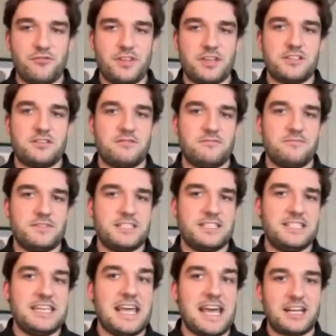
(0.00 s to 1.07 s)
through this
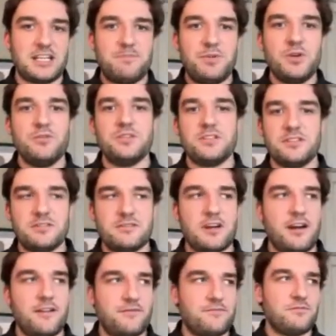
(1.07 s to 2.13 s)
CX boost
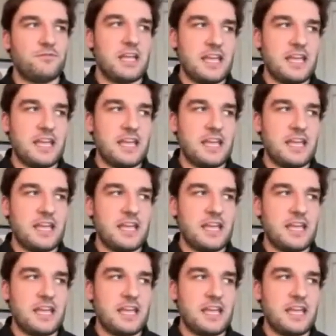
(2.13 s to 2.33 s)
of